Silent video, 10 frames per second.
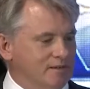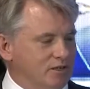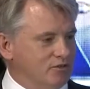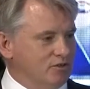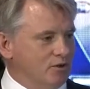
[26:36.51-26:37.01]

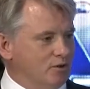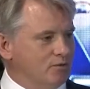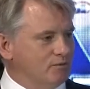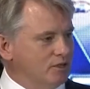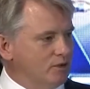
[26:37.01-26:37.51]
And
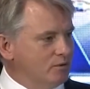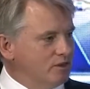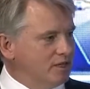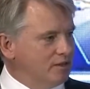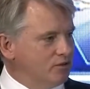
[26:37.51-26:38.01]
so, we
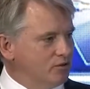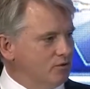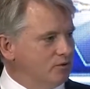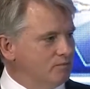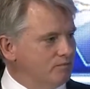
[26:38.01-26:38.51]
think
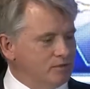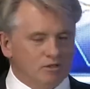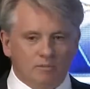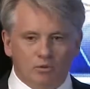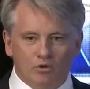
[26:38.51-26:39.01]
through,
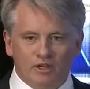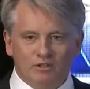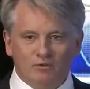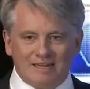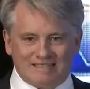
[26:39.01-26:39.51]
deploying the
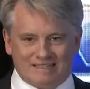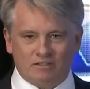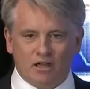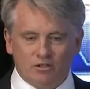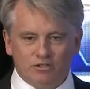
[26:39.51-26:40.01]
right
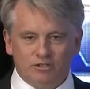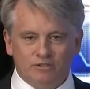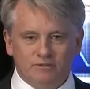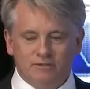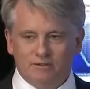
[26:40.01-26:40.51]

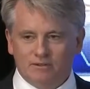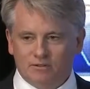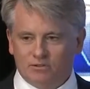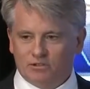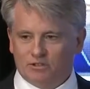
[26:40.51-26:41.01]
technologies,
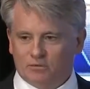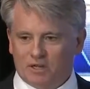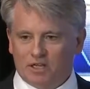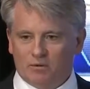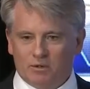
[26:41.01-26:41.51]
using the
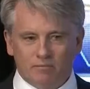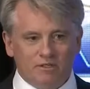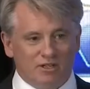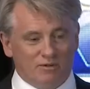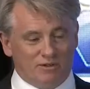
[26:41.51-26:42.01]
right
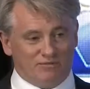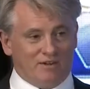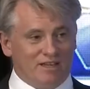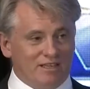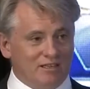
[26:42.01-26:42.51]
equipment, and quite
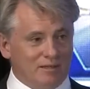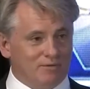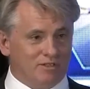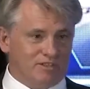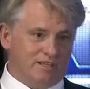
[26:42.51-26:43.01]
frankly,
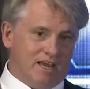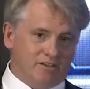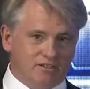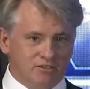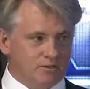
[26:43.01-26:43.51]
leveraging the
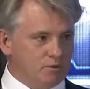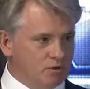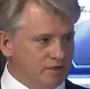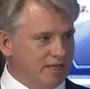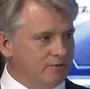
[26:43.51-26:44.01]
assets that we
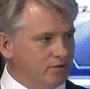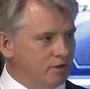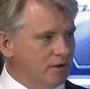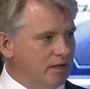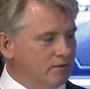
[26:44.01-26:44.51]
already have on the
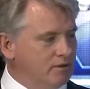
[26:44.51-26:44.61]
ground,